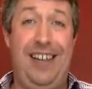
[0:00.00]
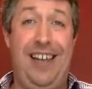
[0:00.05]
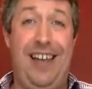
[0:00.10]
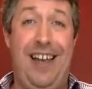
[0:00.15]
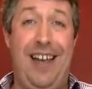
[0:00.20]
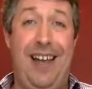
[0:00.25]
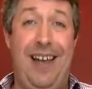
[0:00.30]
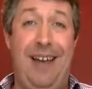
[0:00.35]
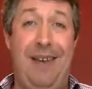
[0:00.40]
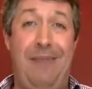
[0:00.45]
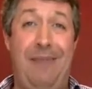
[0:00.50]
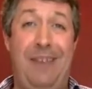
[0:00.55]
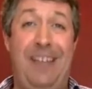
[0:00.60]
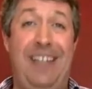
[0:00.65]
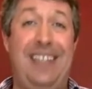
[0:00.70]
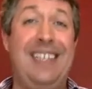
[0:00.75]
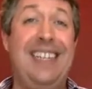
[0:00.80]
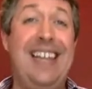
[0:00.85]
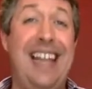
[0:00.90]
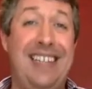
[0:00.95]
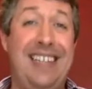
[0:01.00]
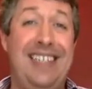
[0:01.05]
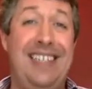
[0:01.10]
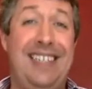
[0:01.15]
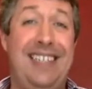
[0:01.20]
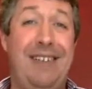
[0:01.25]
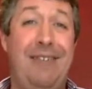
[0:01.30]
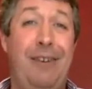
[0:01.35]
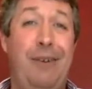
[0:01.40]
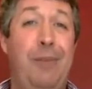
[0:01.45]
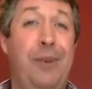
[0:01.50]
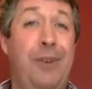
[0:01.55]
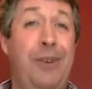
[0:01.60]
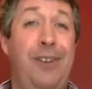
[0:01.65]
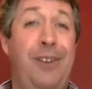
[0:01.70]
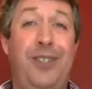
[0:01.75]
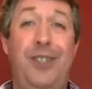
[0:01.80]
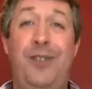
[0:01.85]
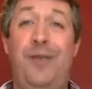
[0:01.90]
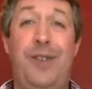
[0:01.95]
It's necessary but
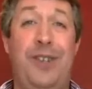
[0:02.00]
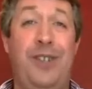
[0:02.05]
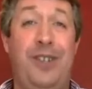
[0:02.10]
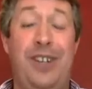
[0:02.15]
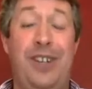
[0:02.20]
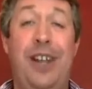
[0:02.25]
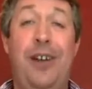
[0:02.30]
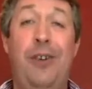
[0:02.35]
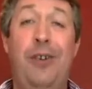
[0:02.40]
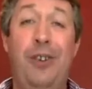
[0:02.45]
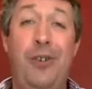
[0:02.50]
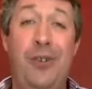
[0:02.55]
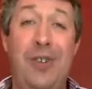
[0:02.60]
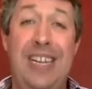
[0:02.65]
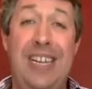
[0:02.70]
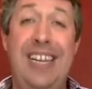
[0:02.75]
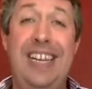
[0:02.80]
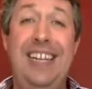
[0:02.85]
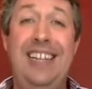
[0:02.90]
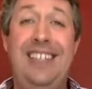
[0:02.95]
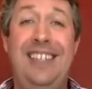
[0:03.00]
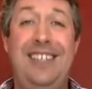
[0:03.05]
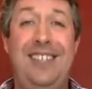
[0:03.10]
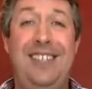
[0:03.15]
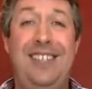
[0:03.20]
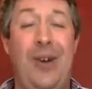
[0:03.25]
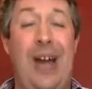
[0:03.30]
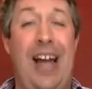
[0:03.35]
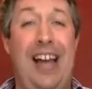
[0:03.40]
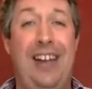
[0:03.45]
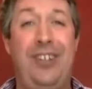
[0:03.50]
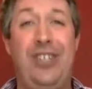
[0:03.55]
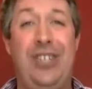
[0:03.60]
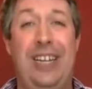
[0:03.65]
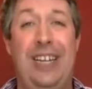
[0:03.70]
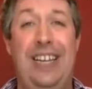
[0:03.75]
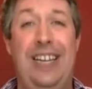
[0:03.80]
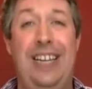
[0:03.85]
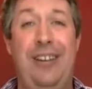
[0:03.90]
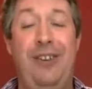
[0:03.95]
not sufficient. You need to
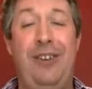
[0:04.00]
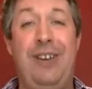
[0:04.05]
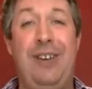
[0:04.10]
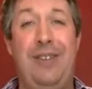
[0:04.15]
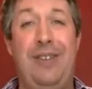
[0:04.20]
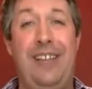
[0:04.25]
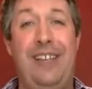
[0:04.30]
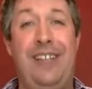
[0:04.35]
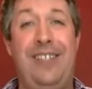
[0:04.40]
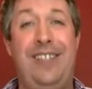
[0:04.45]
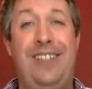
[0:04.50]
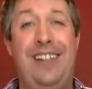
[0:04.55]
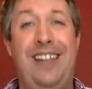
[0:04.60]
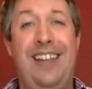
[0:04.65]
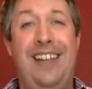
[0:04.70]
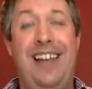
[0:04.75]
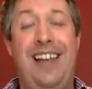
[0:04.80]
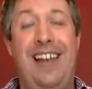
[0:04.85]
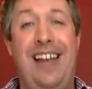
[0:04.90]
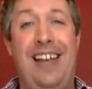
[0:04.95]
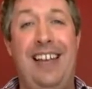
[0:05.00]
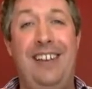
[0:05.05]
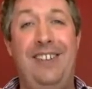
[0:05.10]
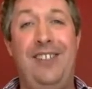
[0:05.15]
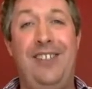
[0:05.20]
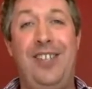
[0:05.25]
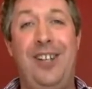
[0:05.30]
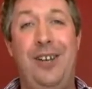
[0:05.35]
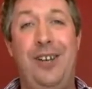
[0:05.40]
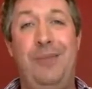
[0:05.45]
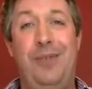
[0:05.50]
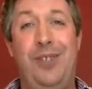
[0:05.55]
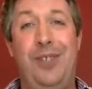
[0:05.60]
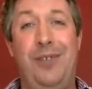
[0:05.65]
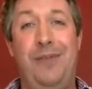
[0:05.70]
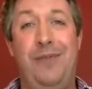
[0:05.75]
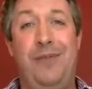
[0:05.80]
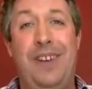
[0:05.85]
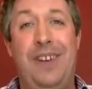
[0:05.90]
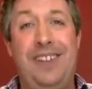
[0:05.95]
actually look at this in
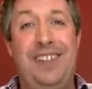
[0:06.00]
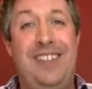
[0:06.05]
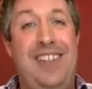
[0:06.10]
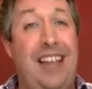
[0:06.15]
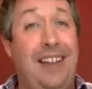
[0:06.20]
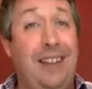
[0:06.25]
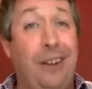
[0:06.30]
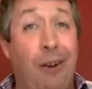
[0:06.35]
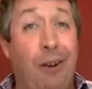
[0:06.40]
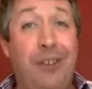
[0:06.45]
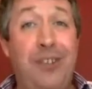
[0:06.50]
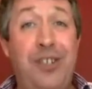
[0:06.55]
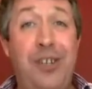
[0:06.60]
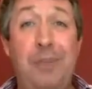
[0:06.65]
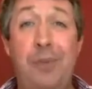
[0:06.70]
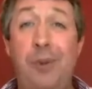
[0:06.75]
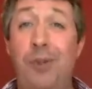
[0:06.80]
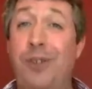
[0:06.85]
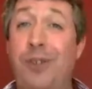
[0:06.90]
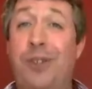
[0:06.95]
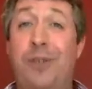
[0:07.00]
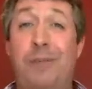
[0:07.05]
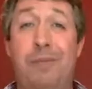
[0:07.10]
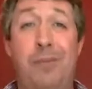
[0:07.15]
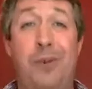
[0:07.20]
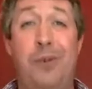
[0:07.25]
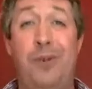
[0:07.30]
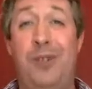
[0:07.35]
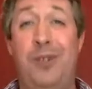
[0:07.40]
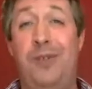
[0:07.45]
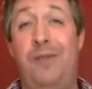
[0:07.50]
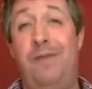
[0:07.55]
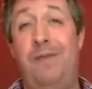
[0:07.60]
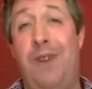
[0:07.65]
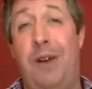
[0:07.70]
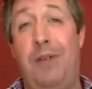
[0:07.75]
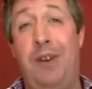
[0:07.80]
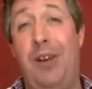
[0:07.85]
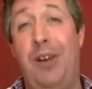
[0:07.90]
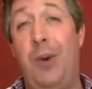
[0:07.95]
terms of technology moves
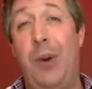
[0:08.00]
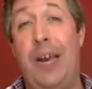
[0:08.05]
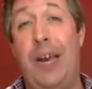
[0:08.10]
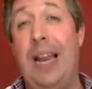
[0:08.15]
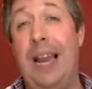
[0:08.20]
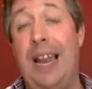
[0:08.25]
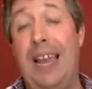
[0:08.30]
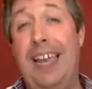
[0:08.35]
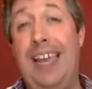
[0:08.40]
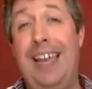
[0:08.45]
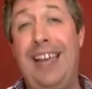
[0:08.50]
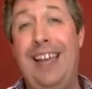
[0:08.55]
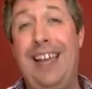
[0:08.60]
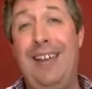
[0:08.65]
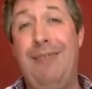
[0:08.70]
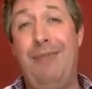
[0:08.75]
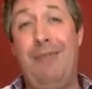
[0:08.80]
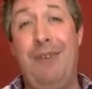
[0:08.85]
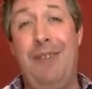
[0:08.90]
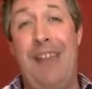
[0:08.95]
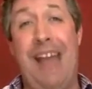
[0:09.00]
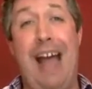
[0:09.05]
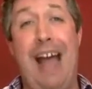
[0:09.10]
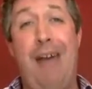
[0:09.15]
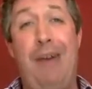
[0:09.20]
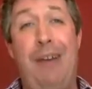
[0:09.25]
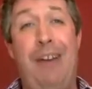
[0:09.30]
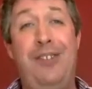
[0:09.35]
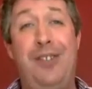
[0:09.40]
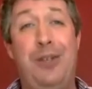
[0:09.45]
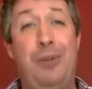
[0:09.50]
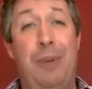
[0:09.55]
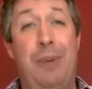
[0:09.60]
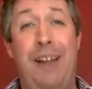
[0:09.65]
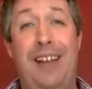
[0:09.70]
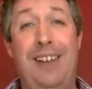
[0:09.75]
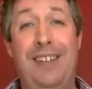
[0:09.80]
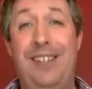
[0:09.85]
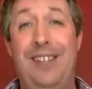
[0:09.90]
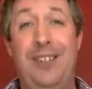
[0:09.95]
very quickly. We're now into
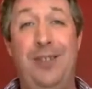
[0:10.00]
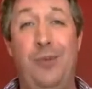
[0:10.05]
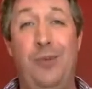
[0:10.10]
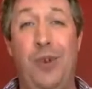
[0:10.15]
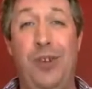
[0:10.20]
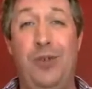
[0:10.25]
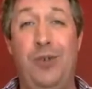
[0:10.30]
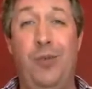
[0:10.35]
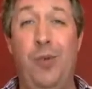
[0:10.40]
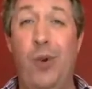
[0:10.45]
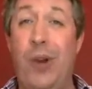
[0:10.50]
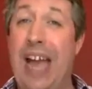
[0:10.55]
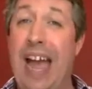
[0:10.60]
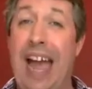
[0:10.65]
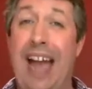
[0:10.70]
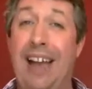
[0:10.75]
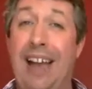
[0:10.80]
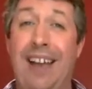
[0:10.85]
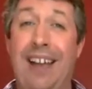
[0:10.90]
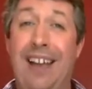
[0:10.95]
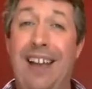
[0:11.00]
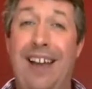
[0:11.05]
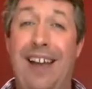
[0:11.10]
places which WCAG